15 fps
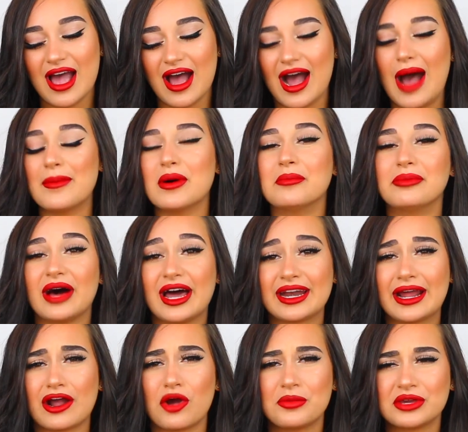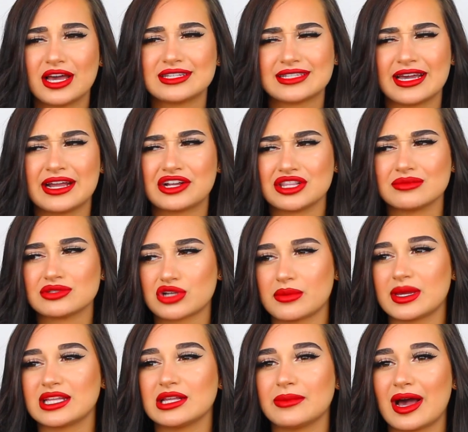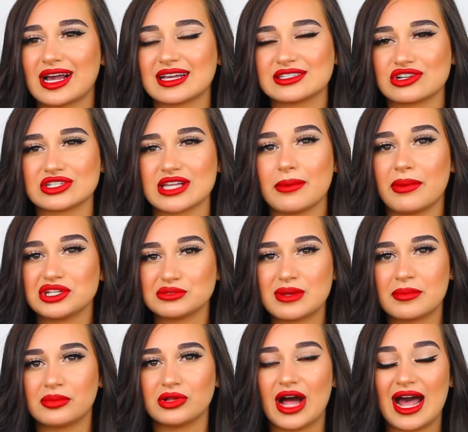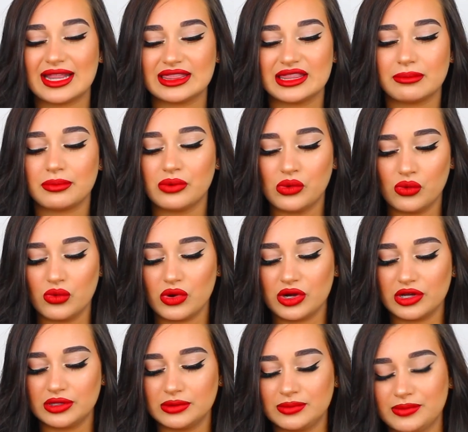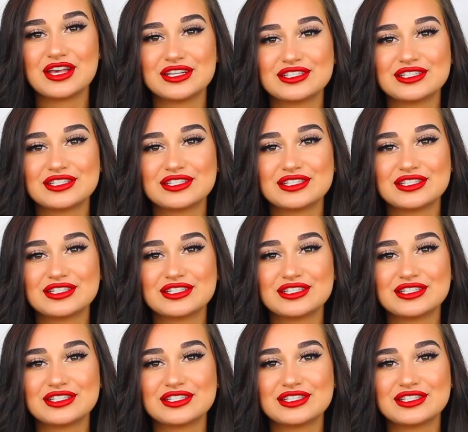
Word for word: Um, but I hope you guys can't hear them screaming in the back because there's a bunch of people at the pool.